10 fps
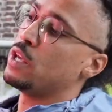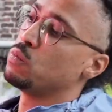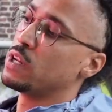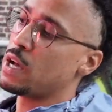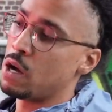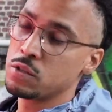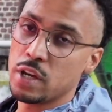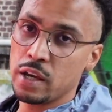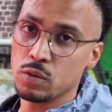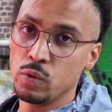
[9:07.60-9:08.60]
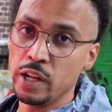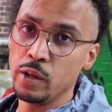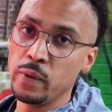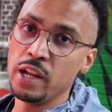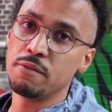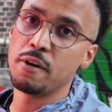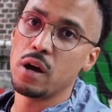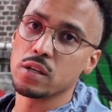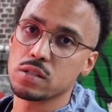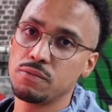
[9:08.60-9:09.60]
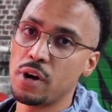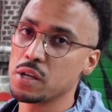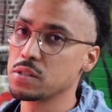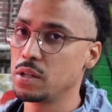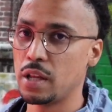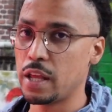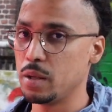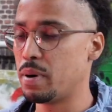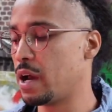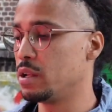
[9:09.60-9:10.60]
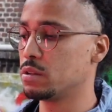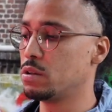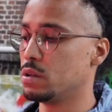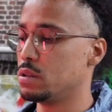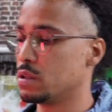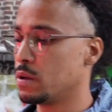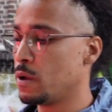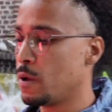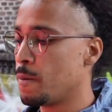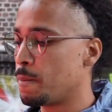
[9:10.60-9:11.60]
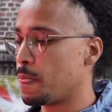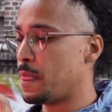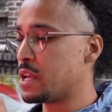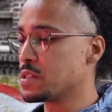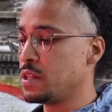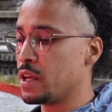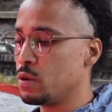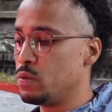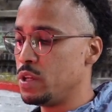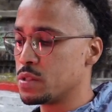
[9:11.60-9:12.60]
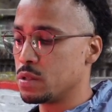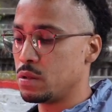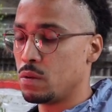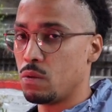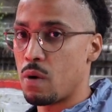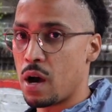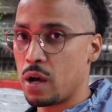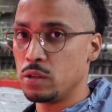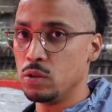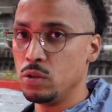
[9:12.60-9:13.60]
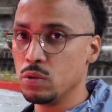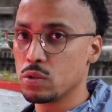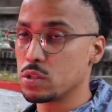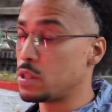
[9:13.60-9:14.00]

it will counteract really, really fast, faster than any pilot could. That's another reason why you use